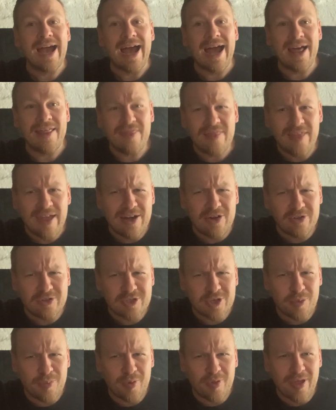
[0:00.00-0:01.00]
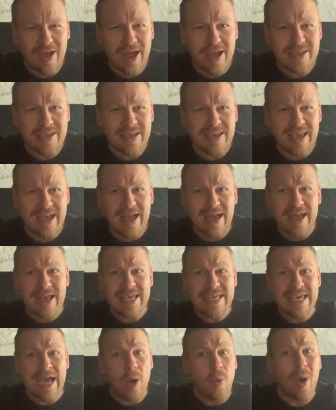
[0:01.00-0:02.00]
And then on top of that you get
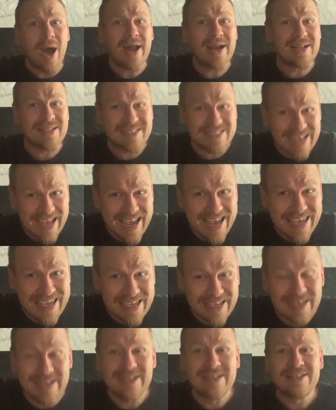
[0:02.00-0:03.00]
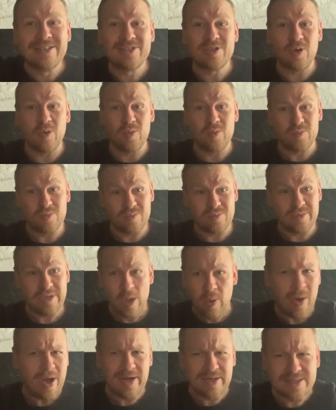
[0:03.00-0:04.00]
yawarate. So
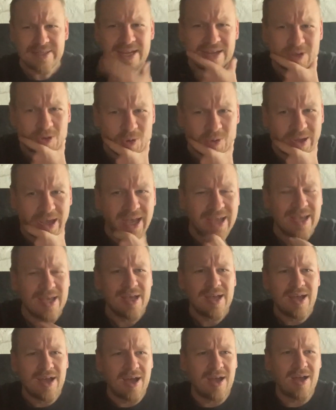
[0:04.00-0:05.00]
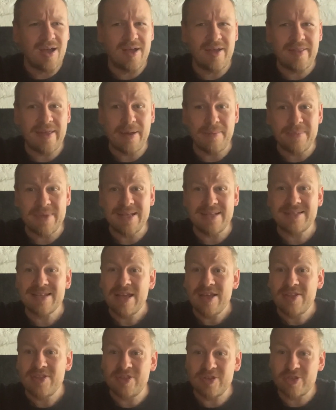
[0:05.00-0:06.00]
yawarate, okay, that means
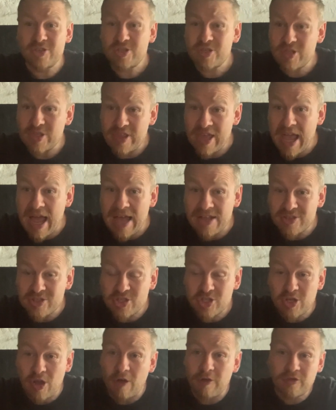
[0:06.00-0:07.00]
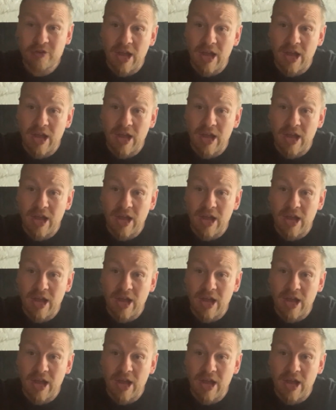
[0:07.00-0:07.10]
the soft